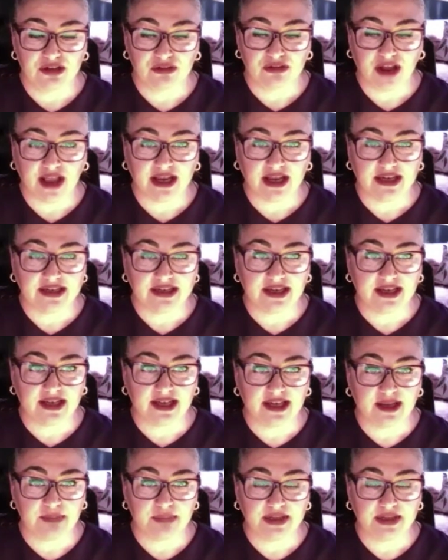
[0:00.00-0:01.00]

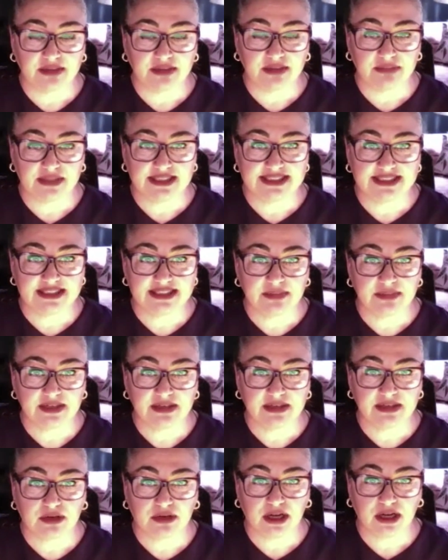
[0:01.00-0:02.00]
right, my name is
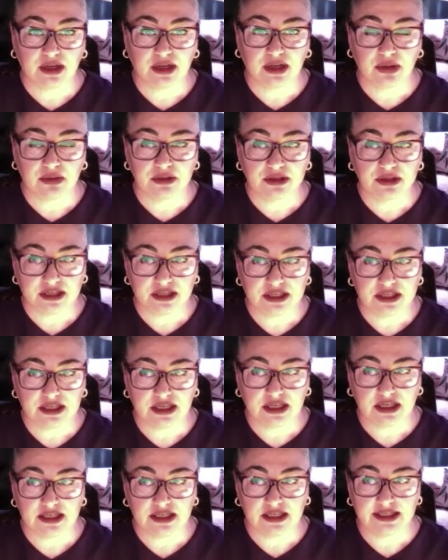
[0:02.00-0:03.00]
Silvina Brown.
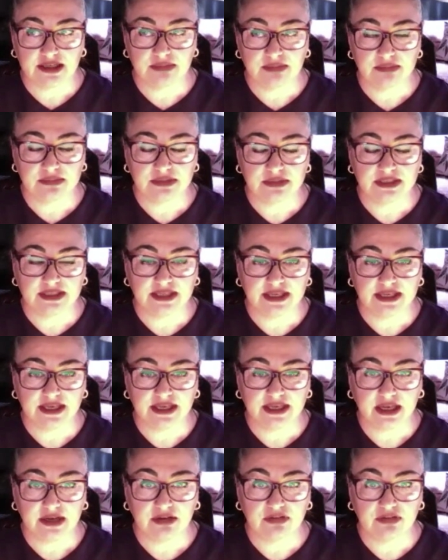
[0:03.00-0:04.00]
I am the
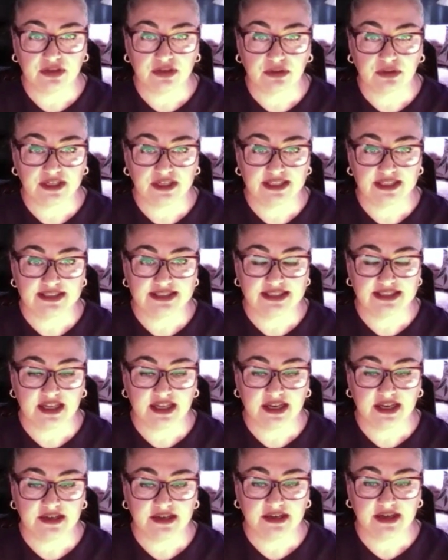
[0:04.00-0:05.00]
head of careers
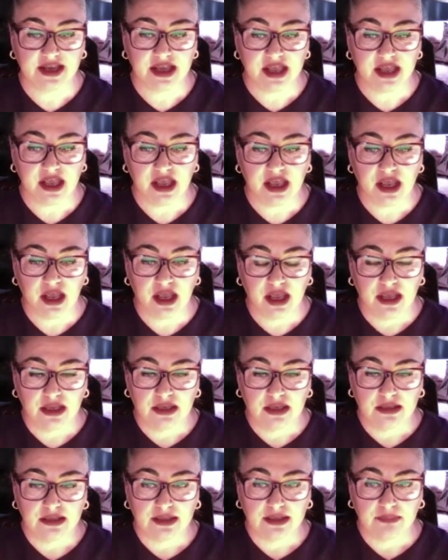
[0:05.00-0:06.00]
and
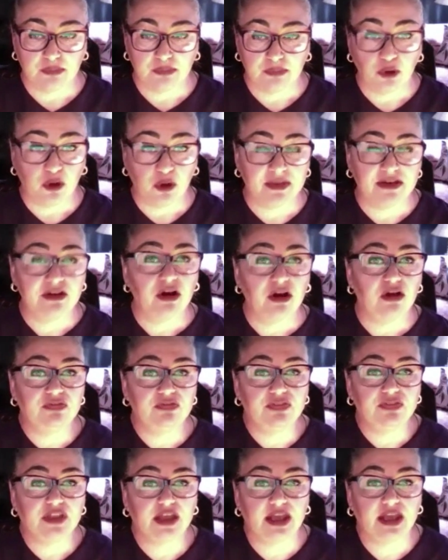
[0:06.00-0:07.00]
employment
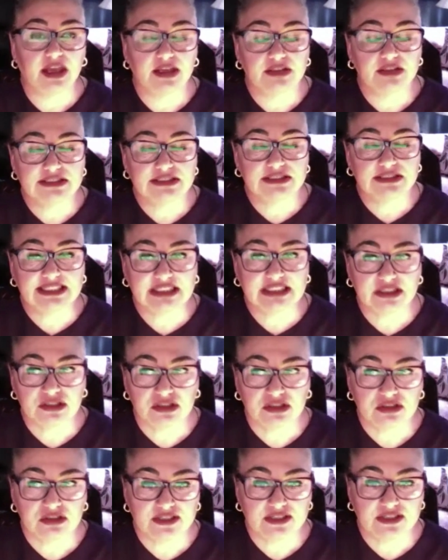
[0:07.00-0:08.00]
of the Deakin
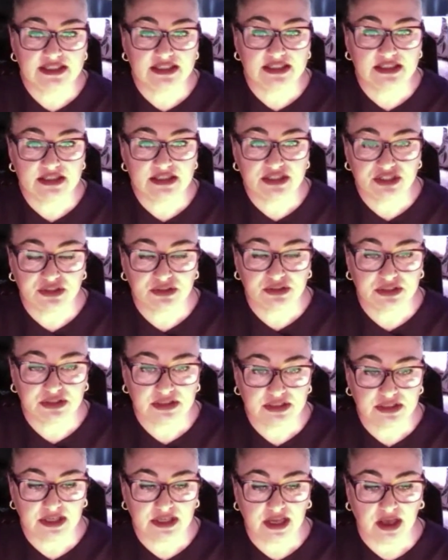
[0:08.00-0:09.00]
University
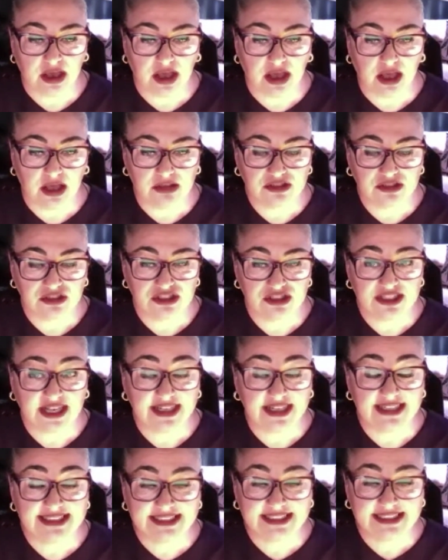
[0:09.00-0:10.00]
Student
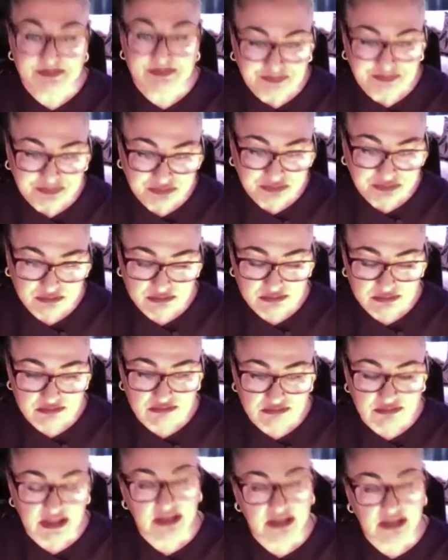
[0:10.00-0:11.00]
Society.
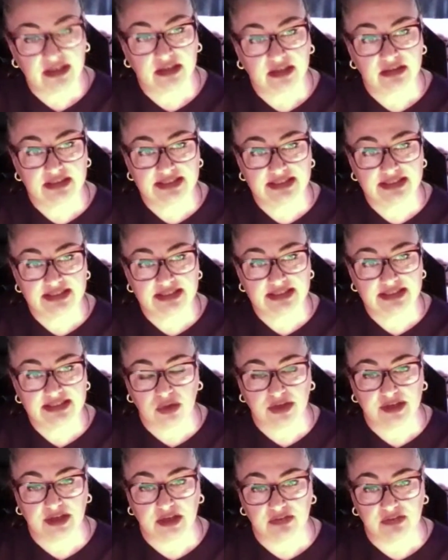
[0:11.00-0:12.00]
And this is
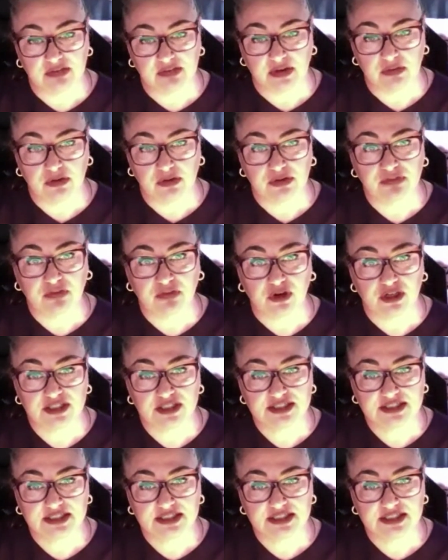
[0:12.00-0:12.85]
one of our first